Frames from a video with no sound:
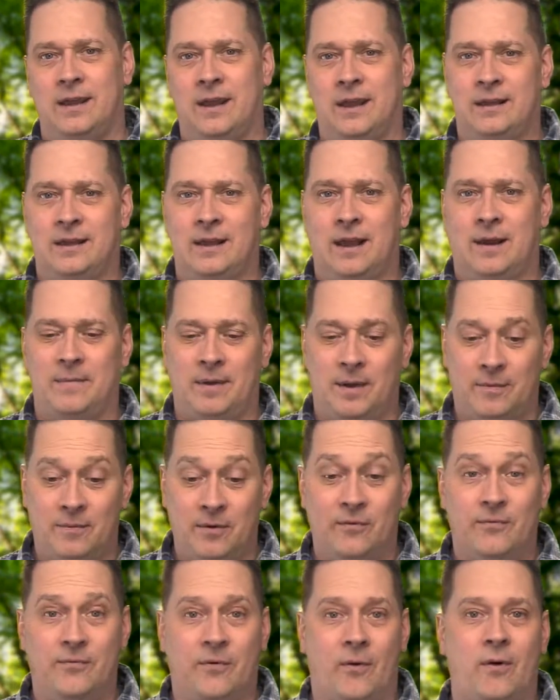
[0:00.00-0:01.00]
And uh, I'm going to
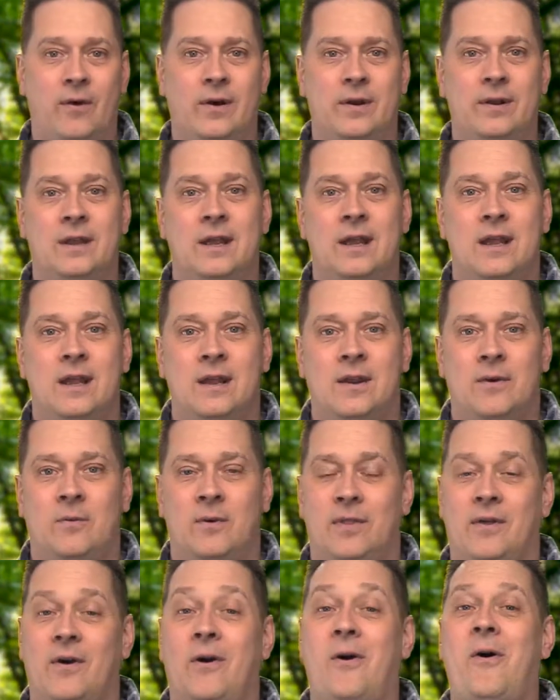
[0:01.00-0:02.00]
move forward
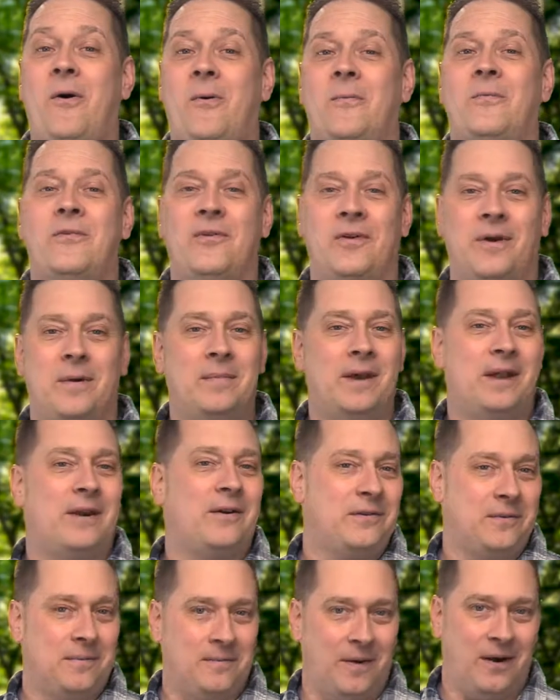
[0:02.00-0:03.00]
with a hope for a better
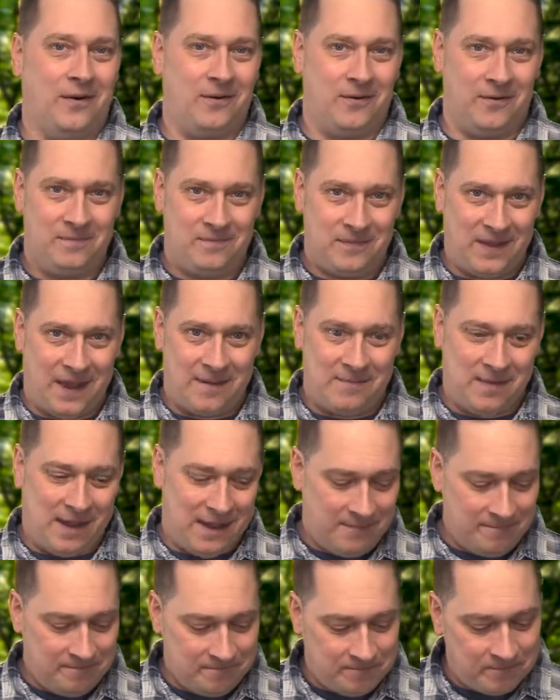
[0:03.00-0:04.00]
tomorrow.
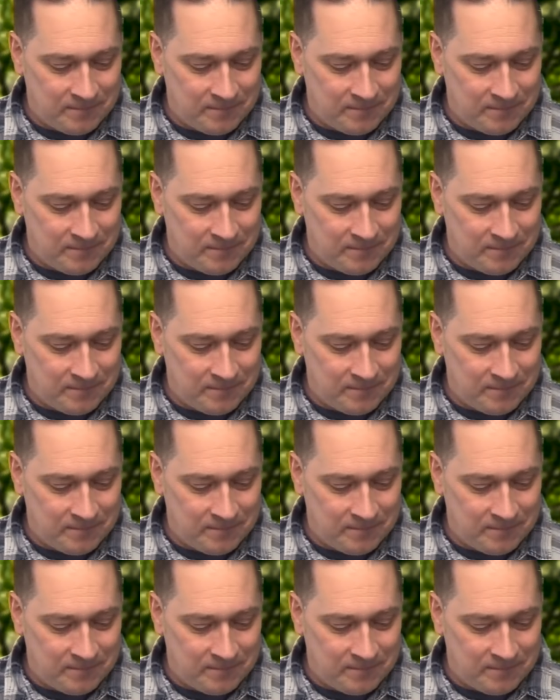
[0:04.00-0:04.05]
Amen.